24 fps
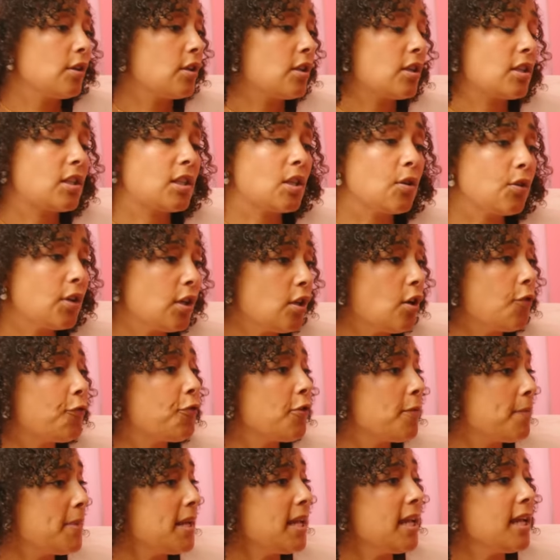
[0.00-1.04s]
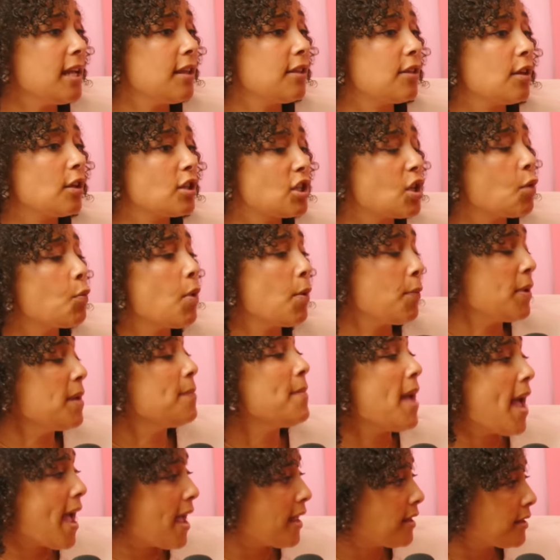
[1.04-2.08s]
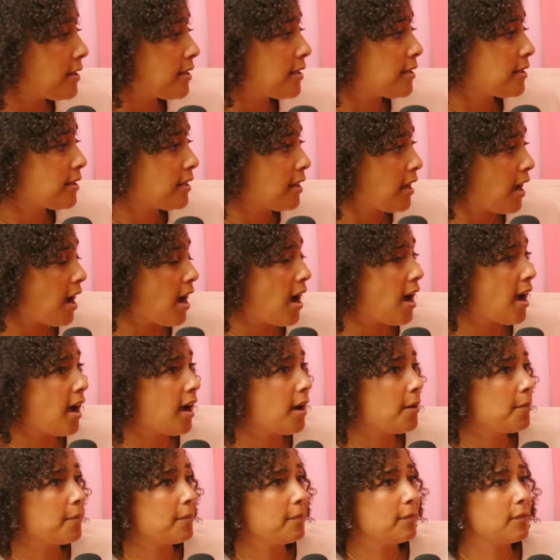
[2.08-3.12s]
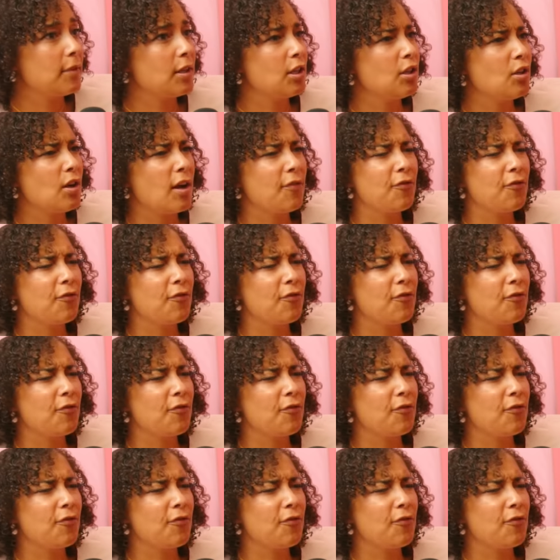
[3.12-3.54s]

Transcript: So, you know, for me, so when we met, you know,